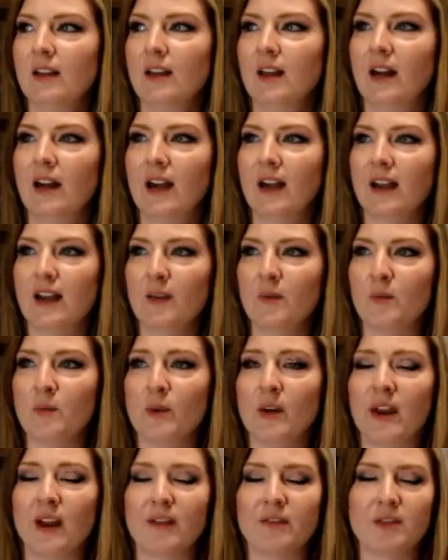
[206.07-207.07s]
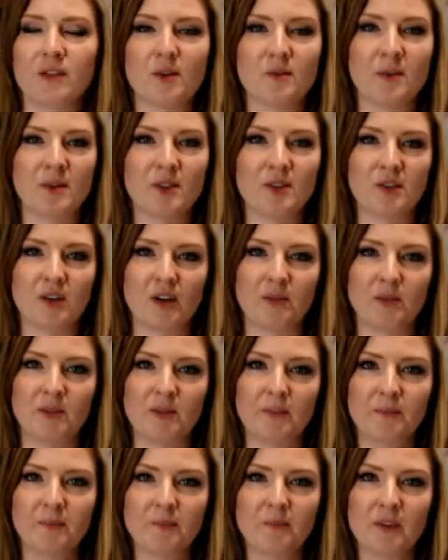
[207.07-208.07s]
I would have so much
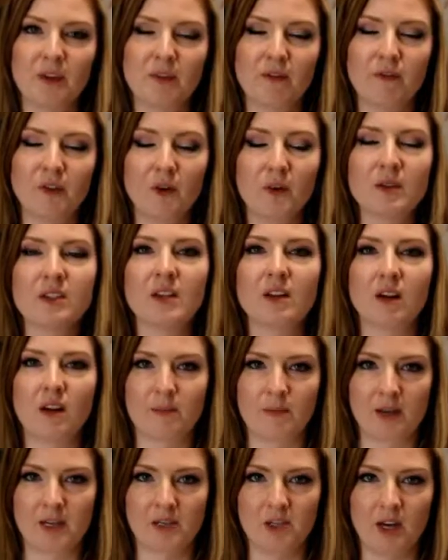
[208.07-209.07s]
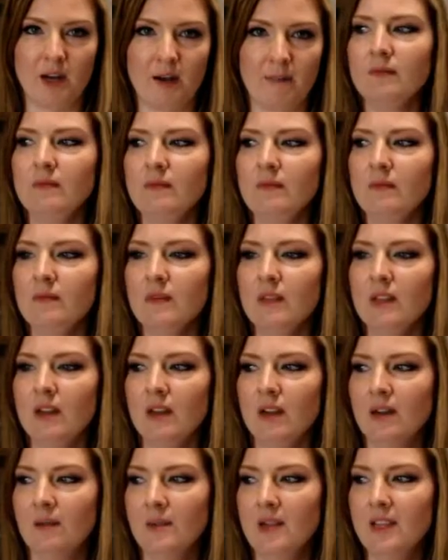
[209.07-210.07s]
trouble focusing on my job.
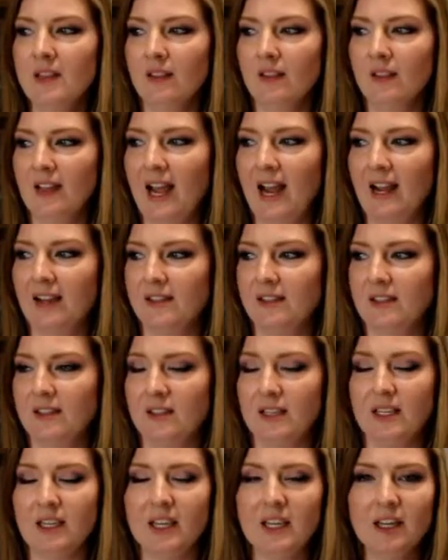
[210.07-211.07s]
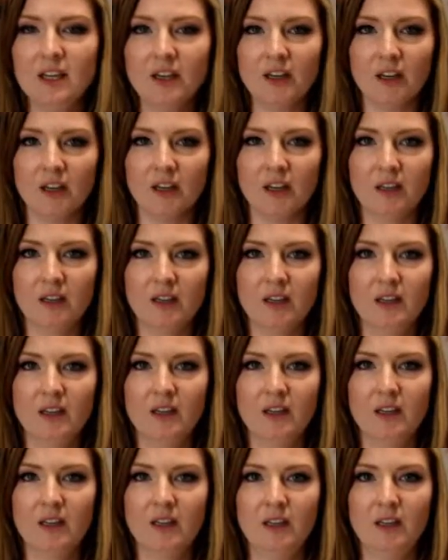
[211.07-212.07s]
In the last year,
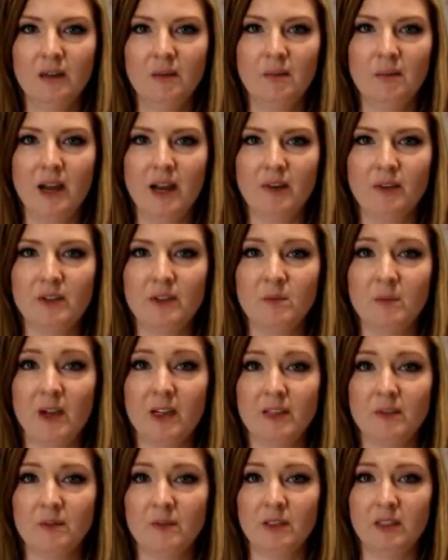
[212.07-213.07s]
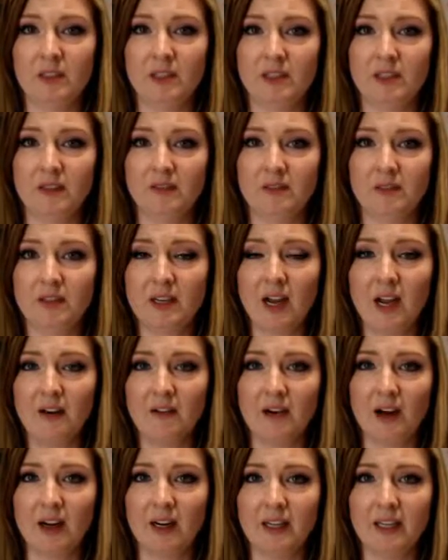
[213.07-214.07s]
my responsibilities have
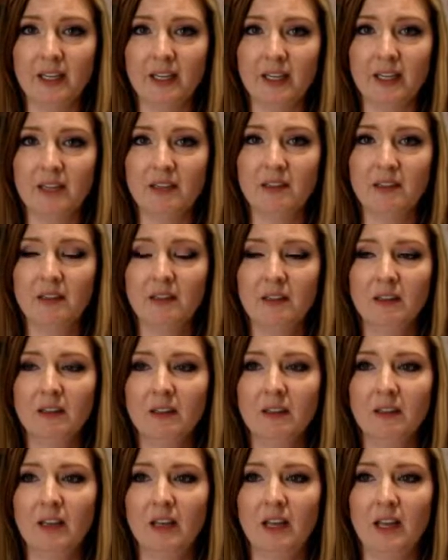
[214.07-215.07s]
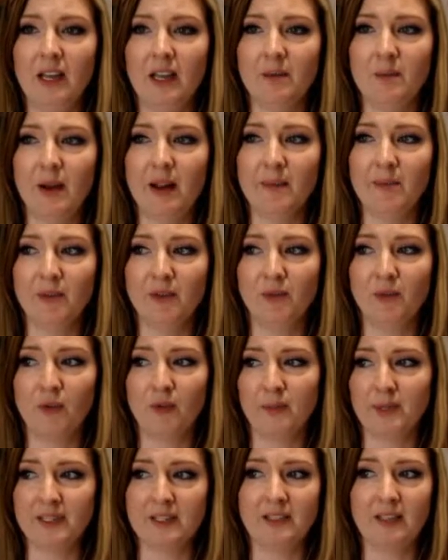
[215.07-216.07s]
skyrocketed and my
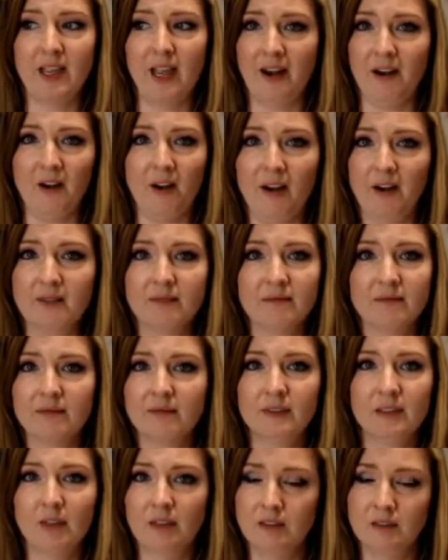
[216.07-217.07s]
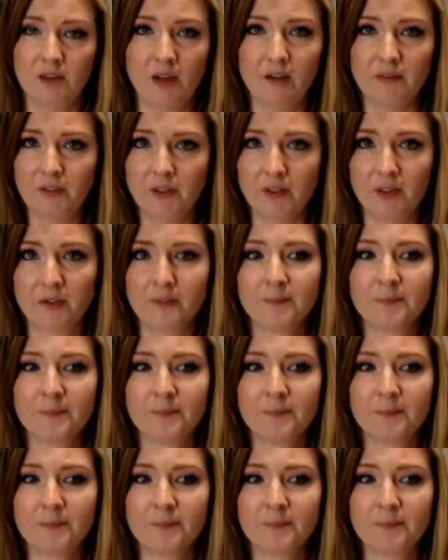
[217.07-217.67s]
performance cannot suffer.